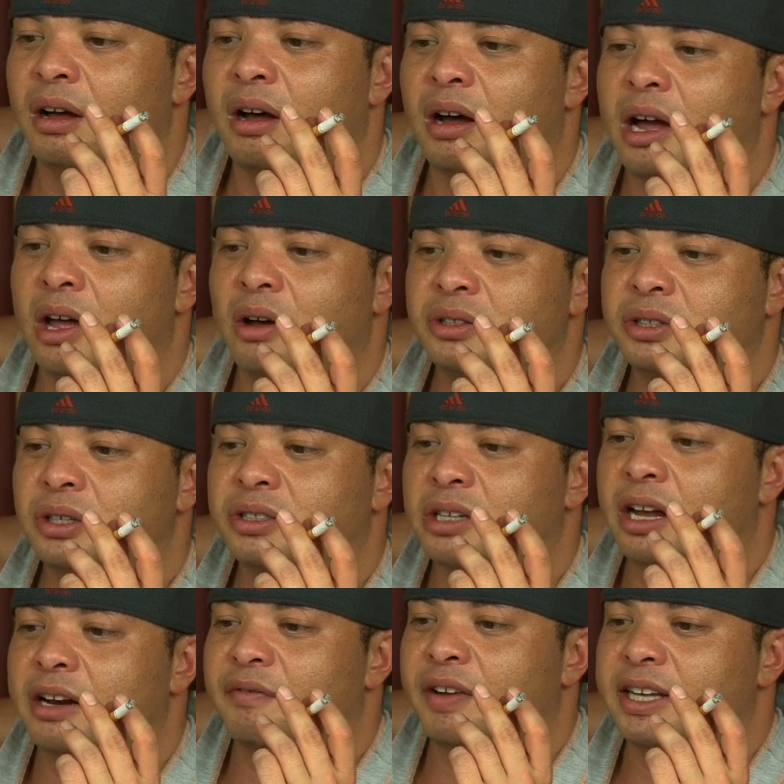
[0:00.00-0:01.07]
I also
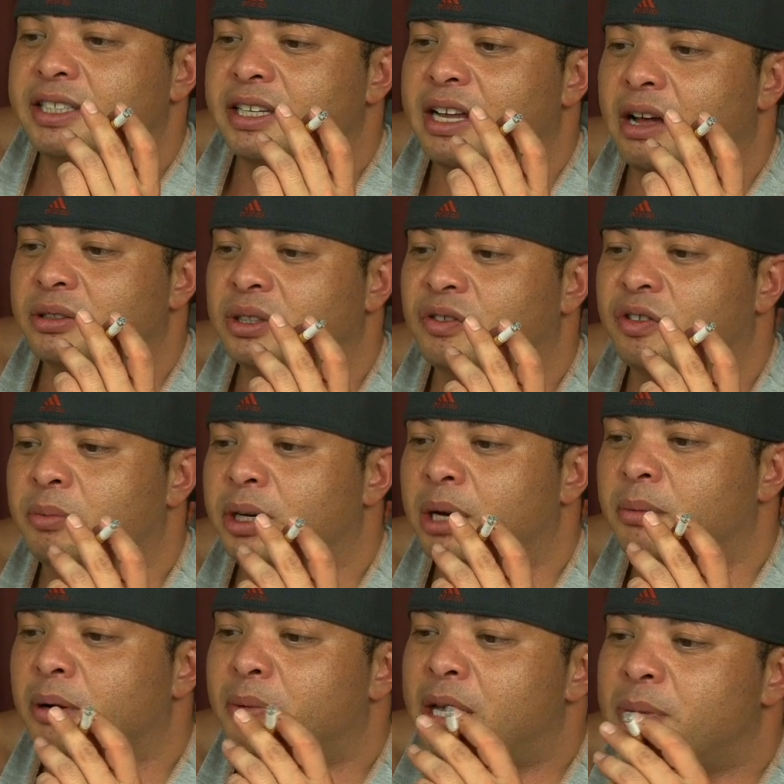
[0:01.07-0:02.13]
sought advice and counsel from a
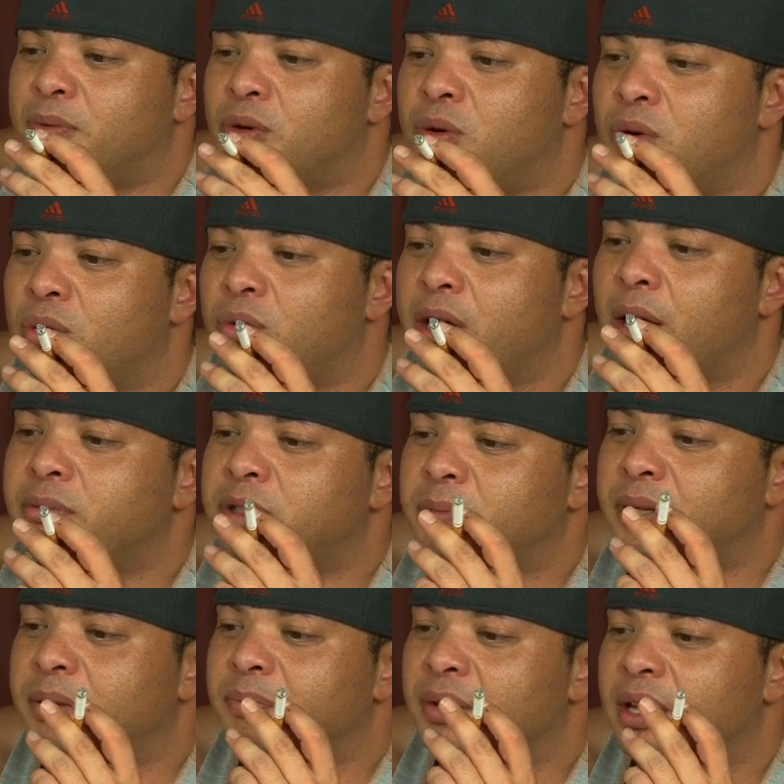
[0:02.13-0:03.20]
number of people who helped
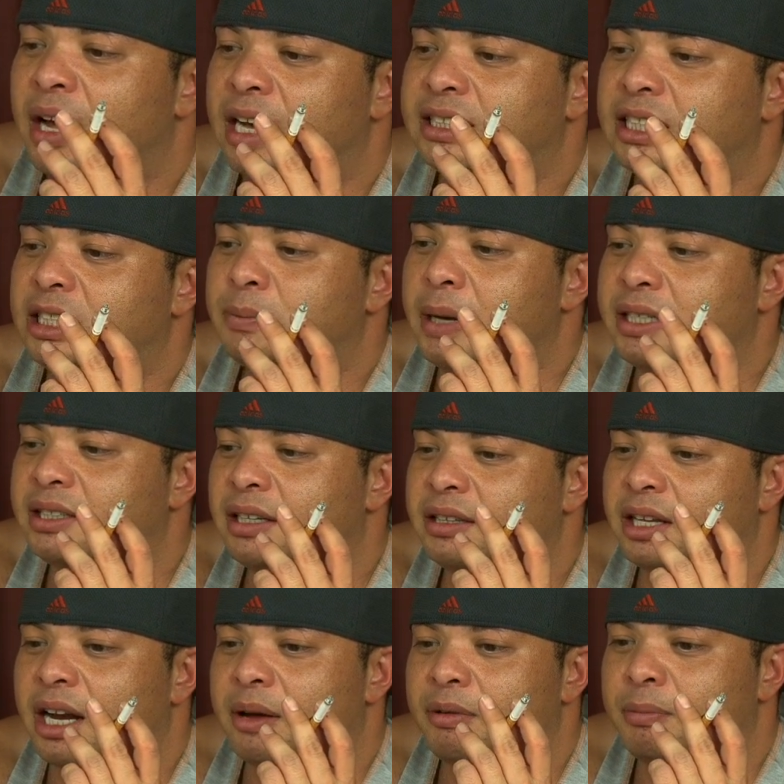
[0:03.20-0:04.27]
me. I suspected
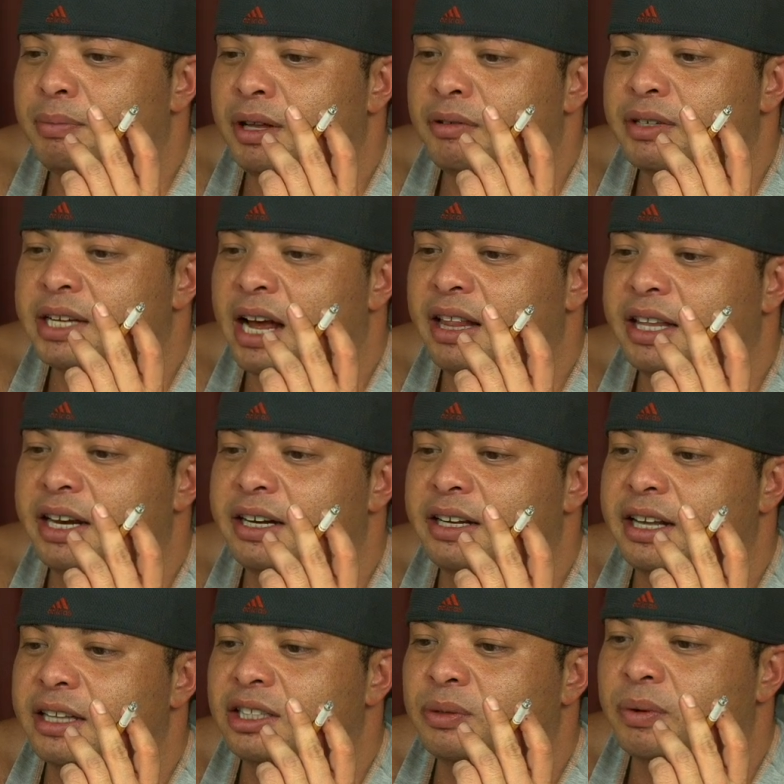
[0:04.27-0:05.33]
that I would be retaliated
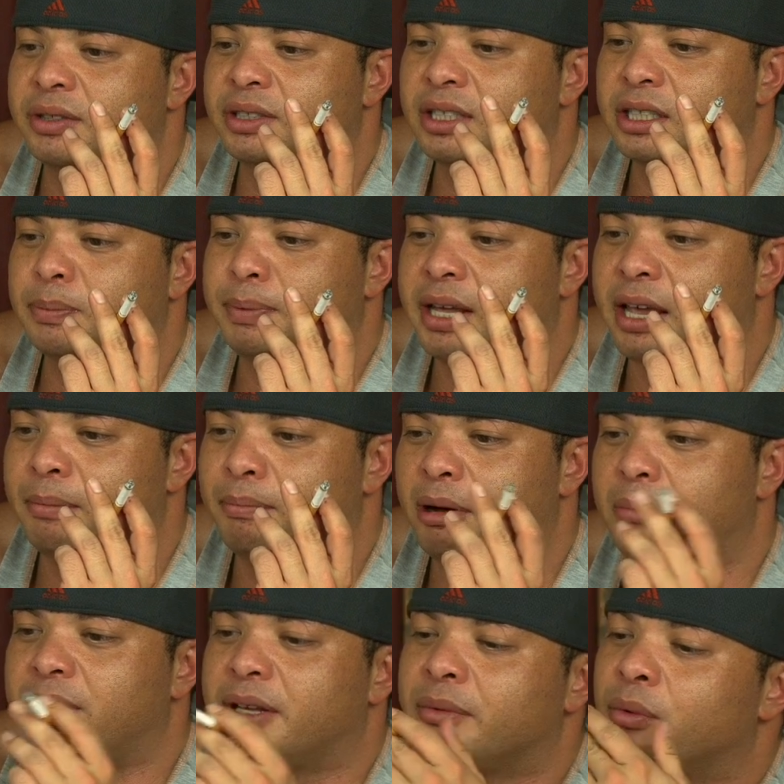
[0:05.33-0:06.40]
against once this became
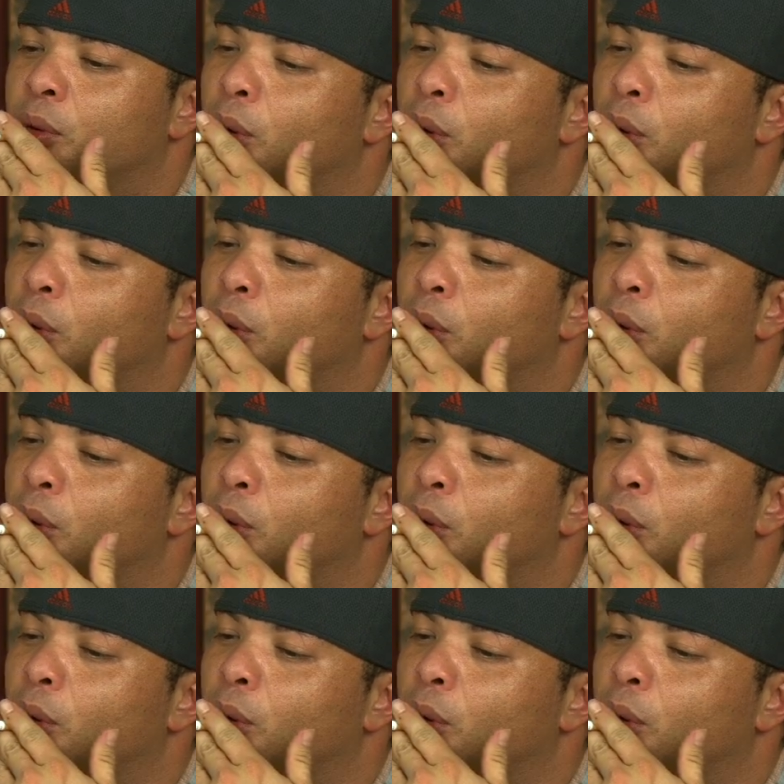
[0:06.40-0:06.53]
public.